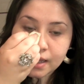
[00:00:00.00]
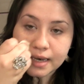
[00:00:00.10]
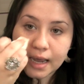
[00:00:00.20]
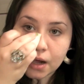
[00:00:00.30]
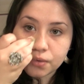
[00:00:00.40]

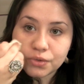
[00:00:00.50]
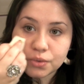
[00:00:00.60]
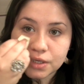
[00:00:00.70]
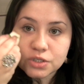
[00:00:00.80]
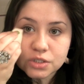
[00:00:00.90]
Now
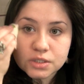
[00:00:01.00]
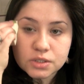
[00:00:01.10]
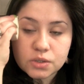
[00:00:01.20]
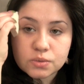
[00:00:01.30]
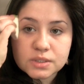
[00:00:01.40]
you can
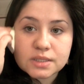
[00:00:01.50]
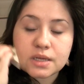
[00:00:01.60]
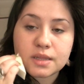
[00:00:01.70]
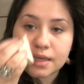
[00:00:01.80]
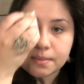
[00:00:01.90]
just use
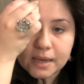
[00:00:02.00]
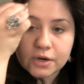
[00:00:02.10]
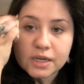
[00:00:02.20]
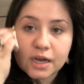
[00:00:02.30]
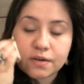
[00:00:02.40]
the
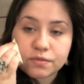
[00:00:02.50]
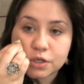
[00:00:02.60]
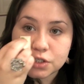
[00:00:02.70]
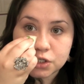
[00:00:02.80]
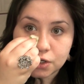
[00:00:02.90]
amount of
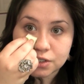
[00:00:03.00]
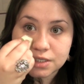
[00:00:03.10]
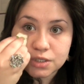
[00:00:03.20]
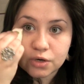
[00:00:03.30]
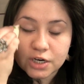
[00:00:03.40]
coverage to your
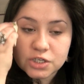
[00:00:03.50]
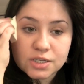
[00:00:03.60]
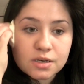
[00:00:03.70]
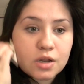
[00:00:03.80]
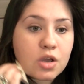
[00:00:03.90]

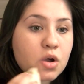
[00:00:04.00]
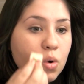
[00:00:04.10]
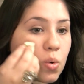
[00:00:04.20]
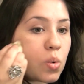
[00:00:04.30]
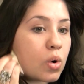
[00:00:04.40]
discretion
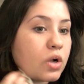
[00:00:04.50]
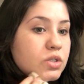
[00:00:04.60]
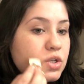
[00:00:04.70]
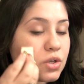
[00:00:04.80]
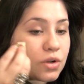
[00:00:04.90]

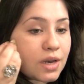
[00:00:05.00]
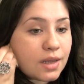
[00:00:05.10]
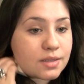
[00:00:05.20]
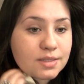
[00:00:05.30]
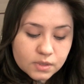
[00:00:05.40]
or to your
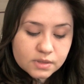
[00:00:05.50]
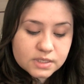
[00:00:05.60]
needs.